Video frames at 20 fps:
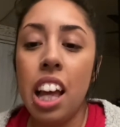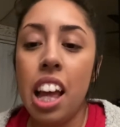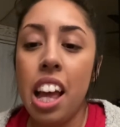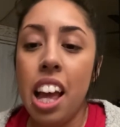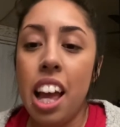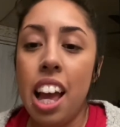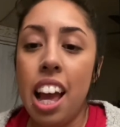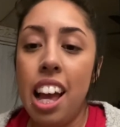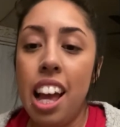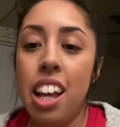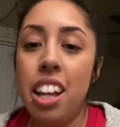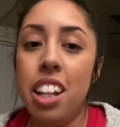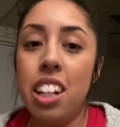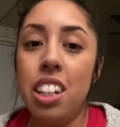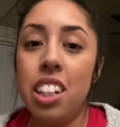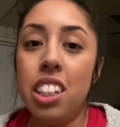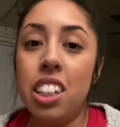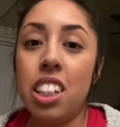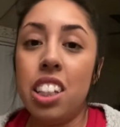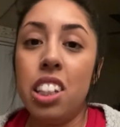and it's
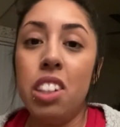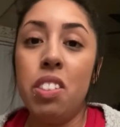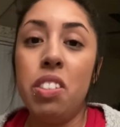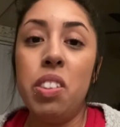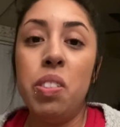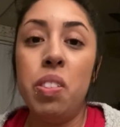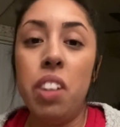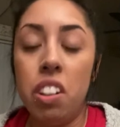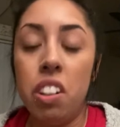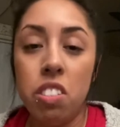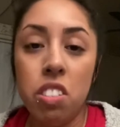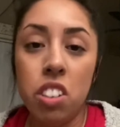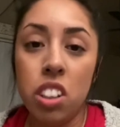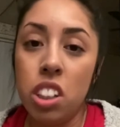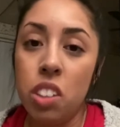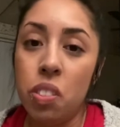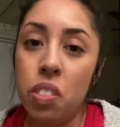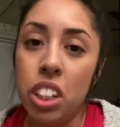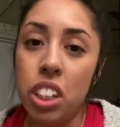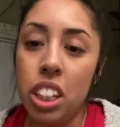gonna be painful
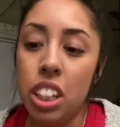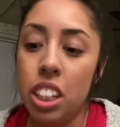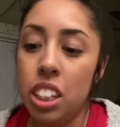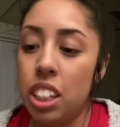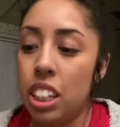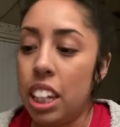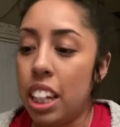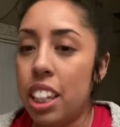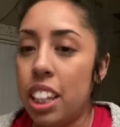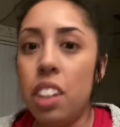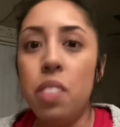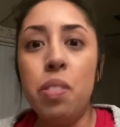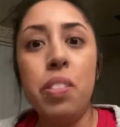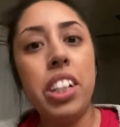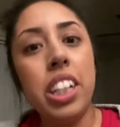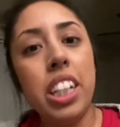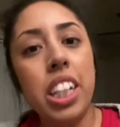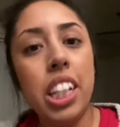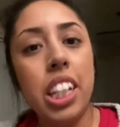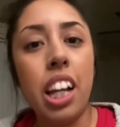to take them in
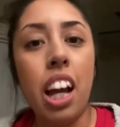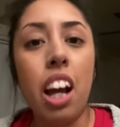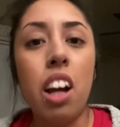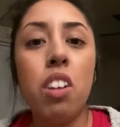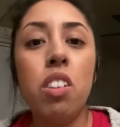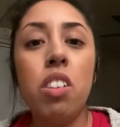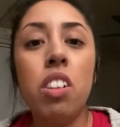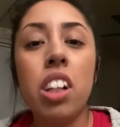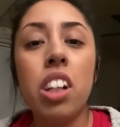and out,